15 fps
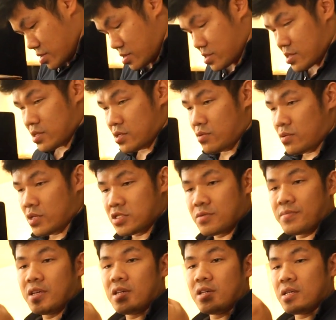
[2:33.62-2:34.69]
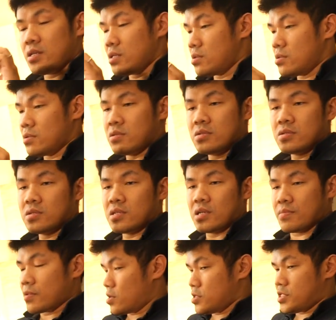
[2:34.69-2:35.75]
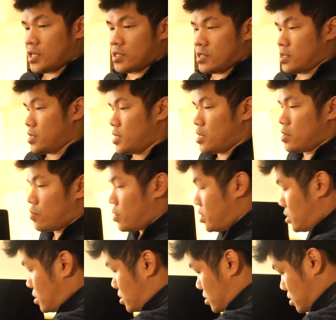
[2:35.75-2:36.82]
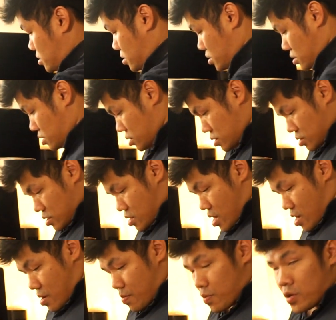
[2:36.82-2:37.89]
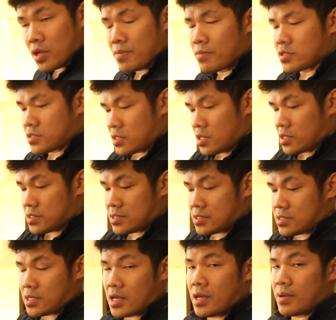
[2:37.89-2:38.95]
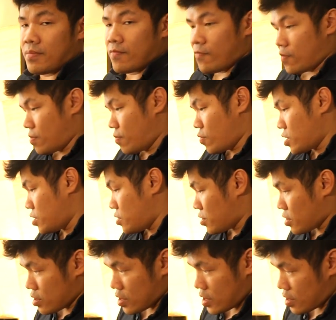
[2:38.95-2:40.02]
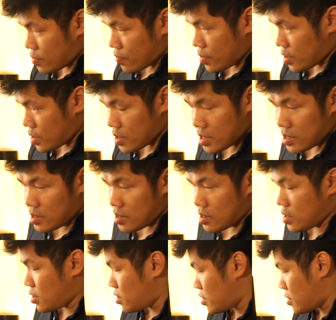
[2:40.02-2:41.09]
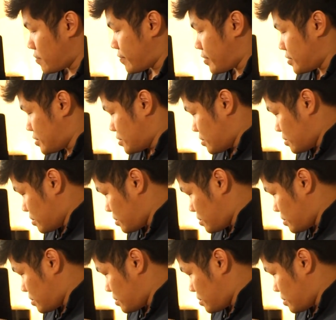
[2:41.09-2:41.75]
The USB, I'm gonna change it anyway. Yeah, pretty much the same from what you're gonna get with the other version.